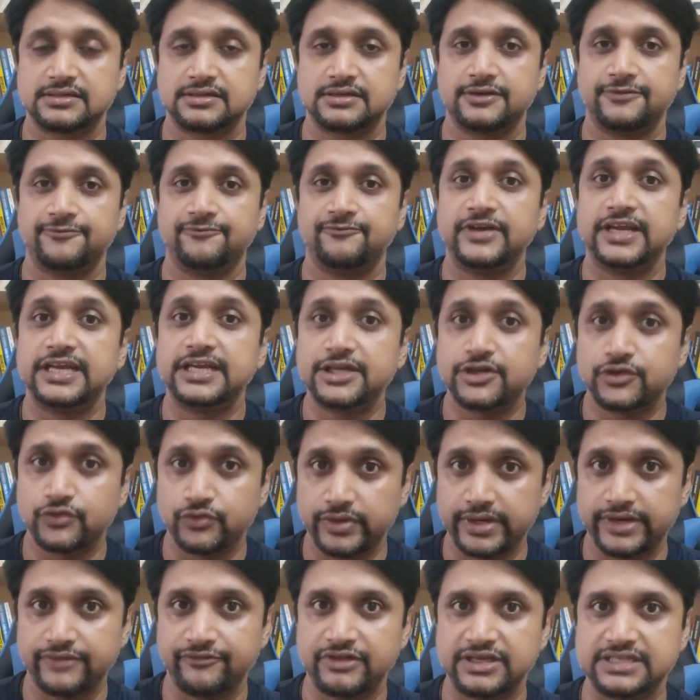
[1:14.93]
when to
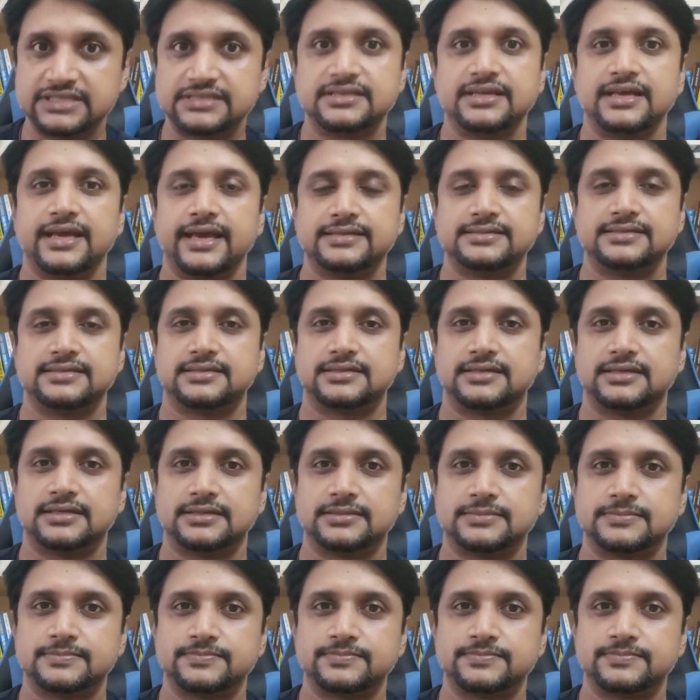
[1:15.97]
invest, etc.